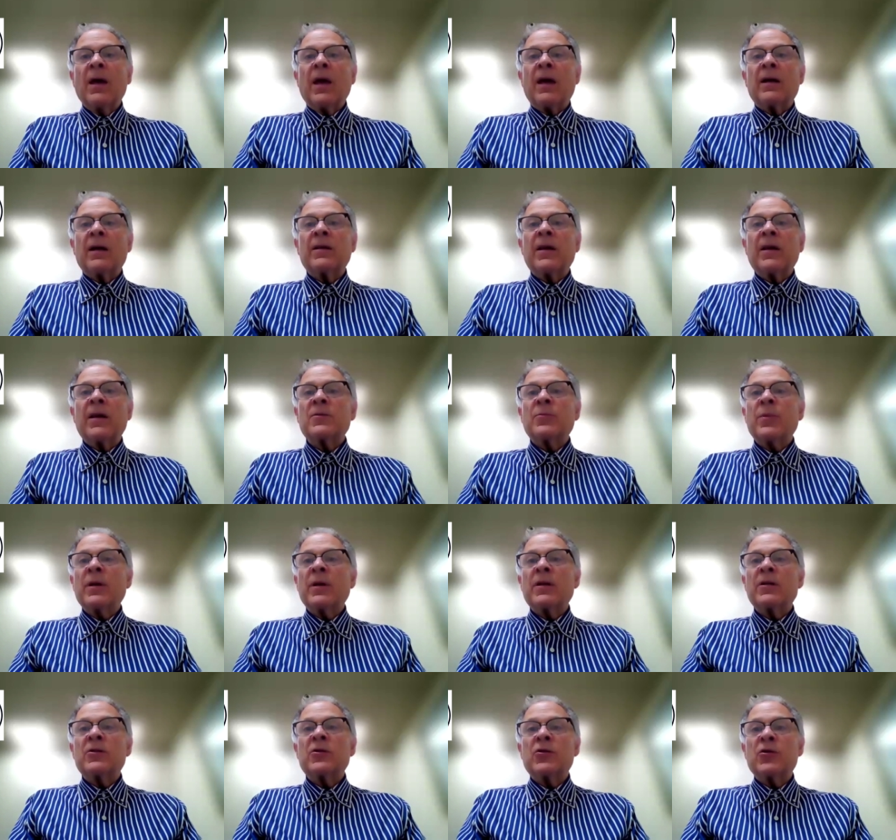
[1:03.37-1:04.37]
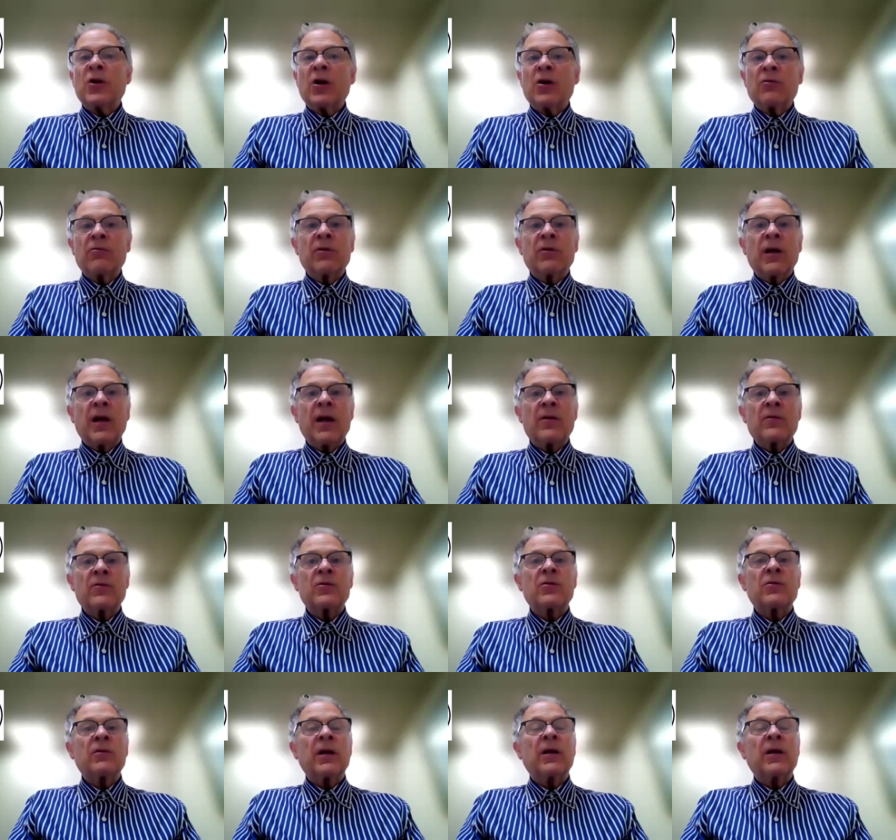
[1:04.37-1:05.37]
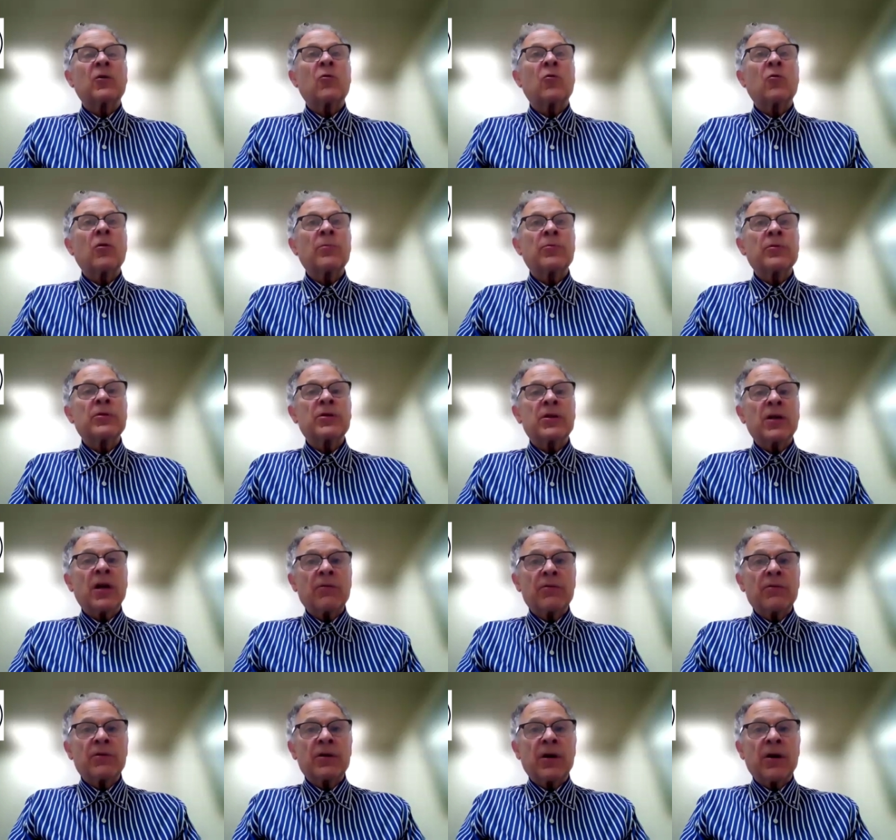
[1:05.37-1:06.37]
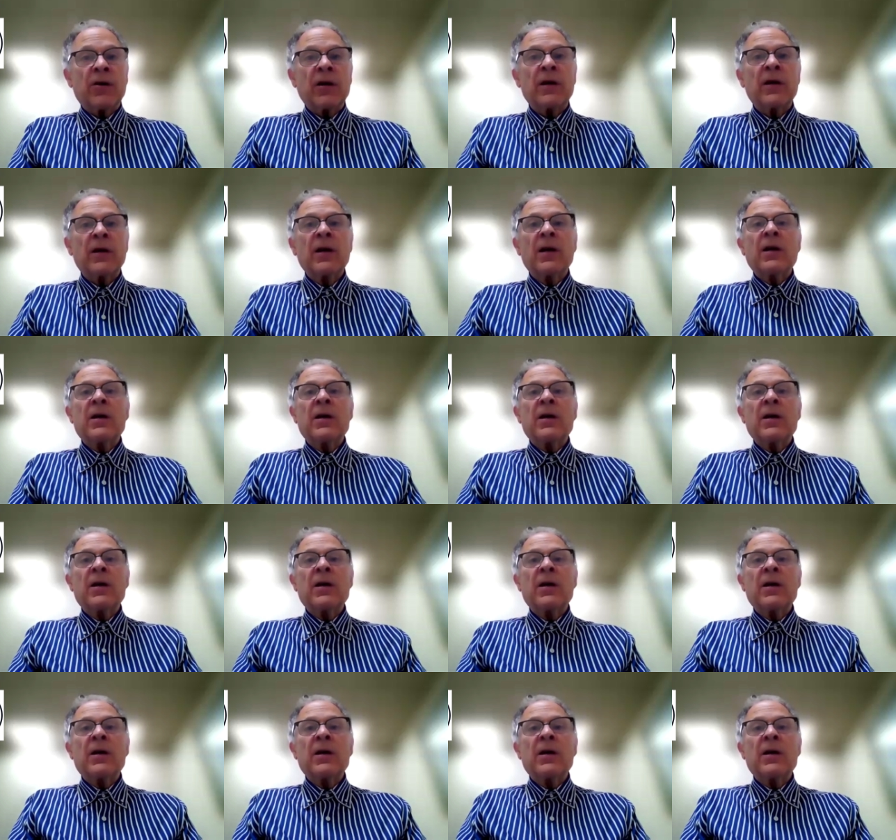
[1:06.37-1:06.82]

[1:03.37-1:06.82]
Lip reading: and has been its general counsel and corporate secretary